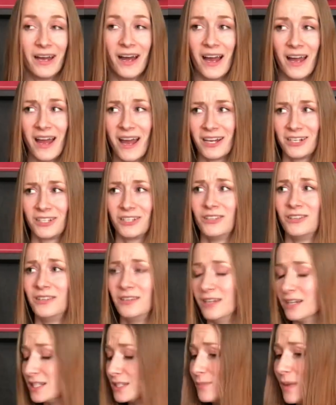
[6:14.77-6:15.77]
I actually
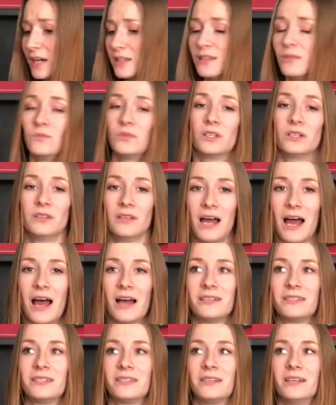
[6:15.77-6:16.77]
expect them to
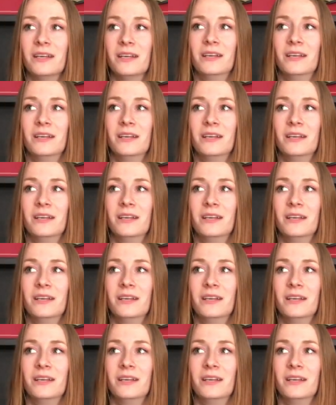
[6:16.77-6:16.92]
last